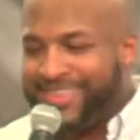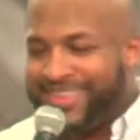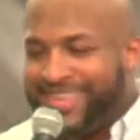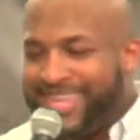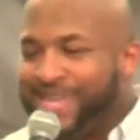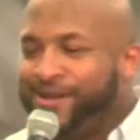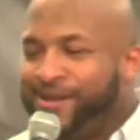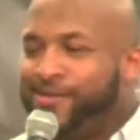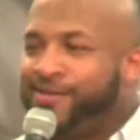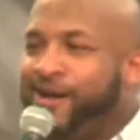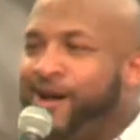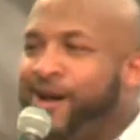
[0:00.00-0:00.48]

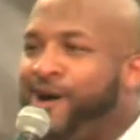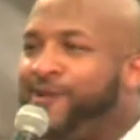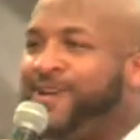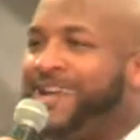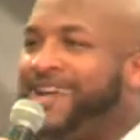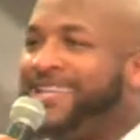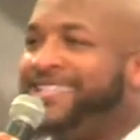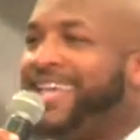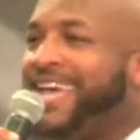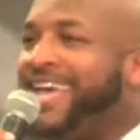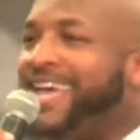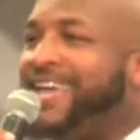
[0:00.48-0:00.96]
he would
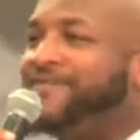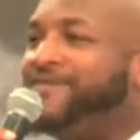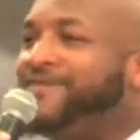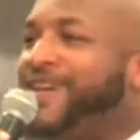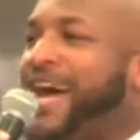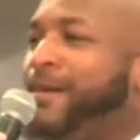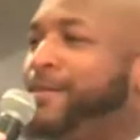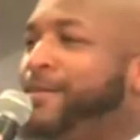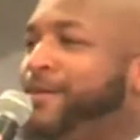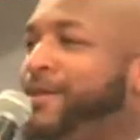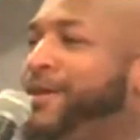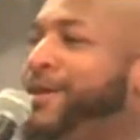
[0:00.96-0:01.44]
always
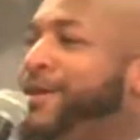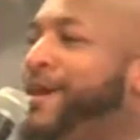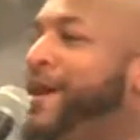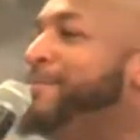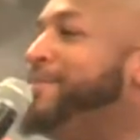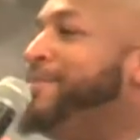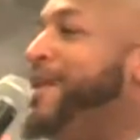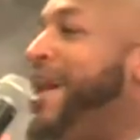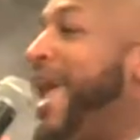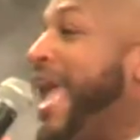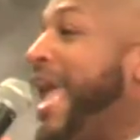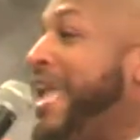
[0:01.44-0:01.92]
invite me to
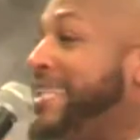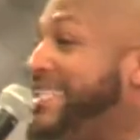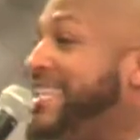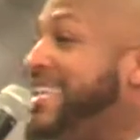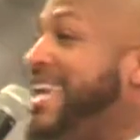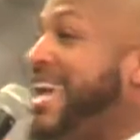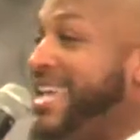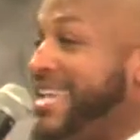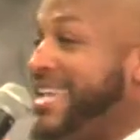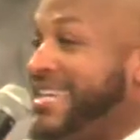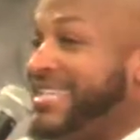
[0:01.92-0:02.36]
come back and sit at